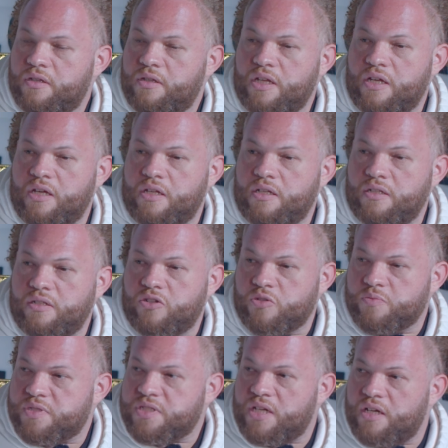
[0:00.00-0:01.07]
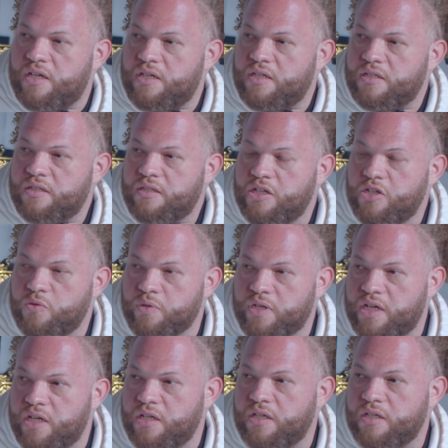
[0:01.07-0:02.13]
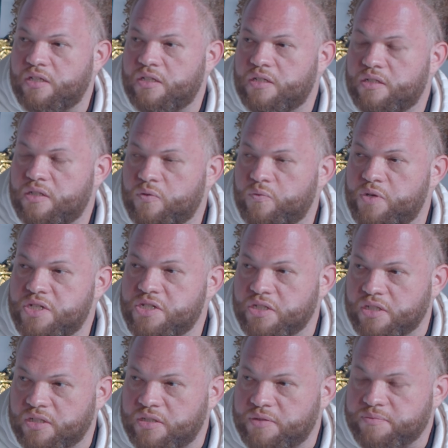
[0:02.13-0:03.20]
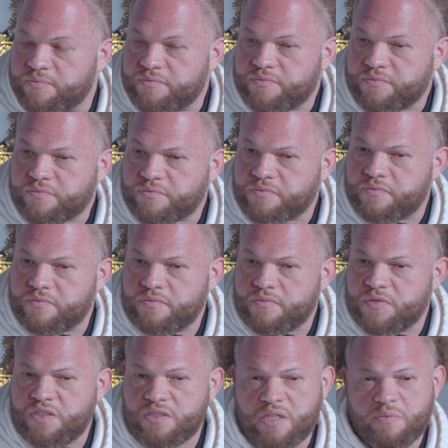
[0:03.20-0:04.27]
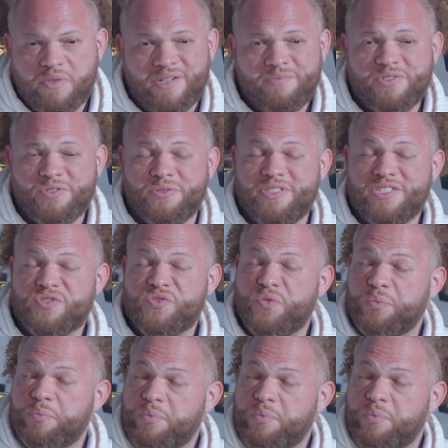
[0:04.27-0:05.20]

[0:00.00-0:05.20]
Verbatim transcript: than, you know what I'm saying, than you were getting originally? like, man, I'm doing this for